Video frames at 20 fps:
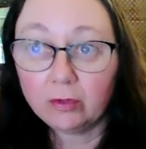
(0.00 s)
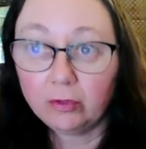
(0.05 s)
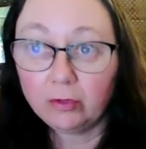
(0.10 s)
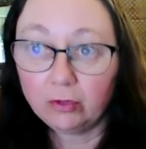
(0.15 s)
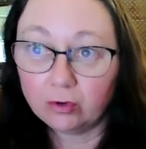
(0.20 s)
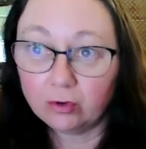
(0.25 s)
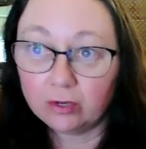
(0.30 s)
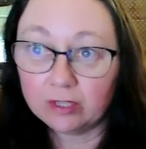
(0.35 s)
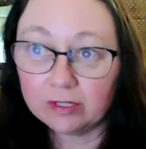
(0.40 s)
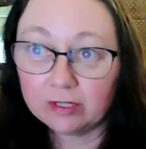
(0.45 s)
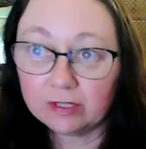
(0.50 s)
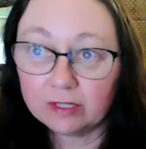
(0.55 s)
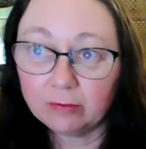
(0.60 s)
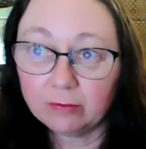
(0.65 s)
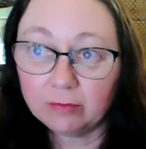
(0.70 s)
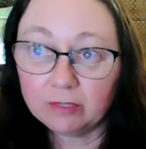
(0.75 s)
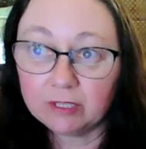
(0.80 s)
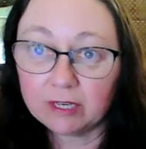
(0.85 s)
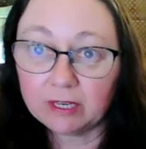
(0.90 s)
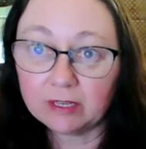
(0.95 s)
though in
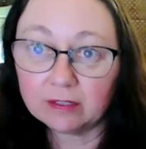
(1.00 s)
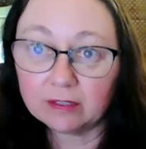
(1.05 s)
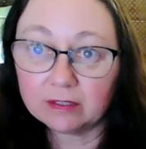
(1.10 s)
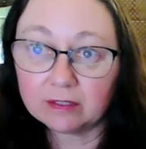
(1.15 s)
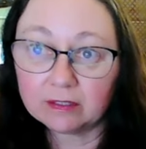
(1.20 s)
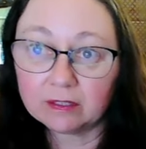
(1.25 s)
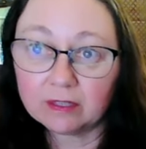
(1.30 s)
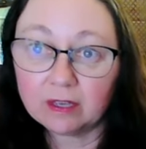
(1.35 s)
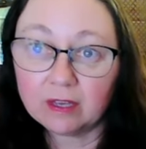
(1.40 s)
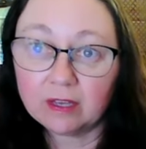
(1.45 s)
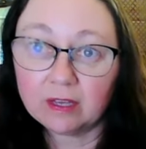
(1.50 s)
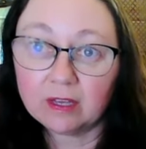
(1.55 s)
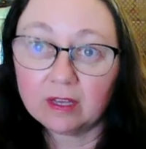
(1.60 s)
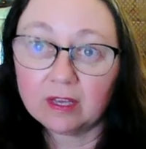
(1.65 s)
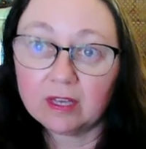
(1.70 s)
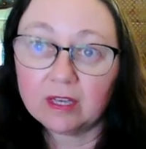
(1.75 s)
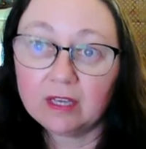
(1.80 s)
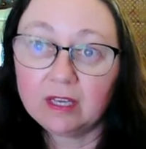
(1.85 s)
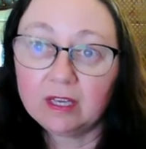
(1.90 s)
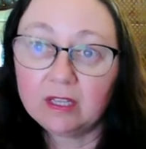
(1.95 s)
some tales,
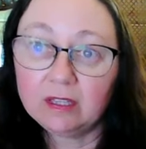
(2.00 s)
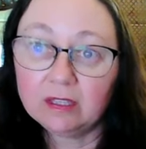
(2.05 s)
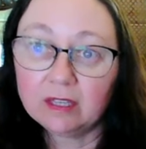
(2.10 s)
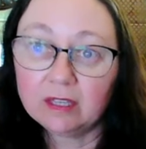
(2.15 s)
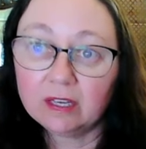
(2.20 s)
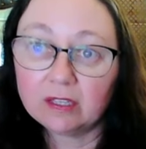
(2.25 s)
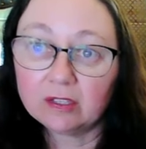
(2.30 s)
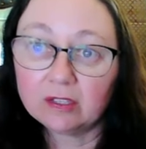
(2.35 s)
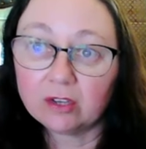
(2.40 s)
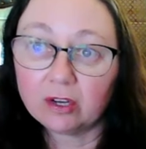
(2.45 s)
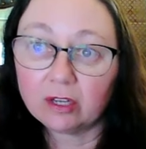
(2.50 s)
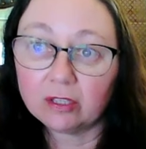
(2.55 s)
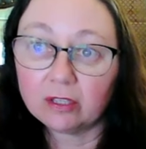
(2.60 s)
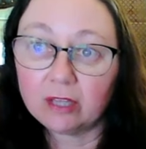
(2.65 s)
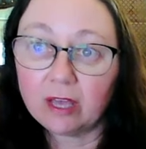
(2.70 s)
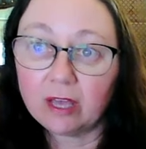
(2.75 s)
he takes on